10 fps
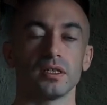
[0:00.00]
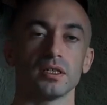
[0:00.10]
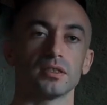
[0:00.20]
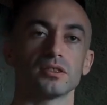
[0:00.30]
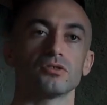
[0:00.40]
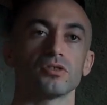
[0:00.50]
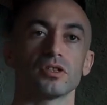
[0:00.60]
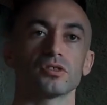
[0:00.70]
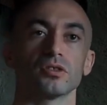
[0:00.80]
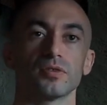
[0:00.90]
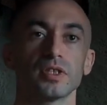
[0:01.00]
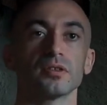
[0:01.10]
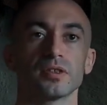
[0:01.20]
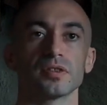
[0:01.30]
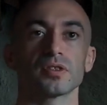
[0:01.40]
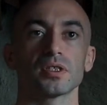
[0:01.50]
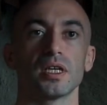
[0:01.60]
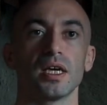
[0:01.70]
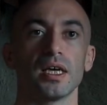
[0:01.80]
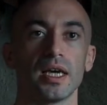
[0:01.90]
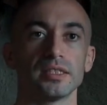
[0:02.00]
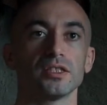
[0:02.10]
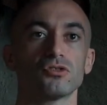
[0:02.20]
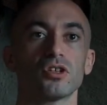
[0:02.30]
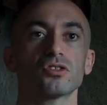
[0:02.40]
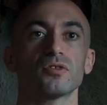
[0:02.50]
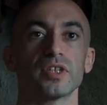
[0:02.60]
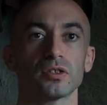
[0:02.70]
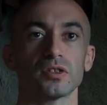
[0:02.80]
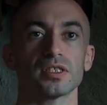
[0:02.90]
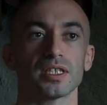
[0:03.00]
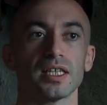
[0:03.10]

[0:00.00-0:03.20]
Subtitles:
in the situation of ignorance. And situation of ignorance,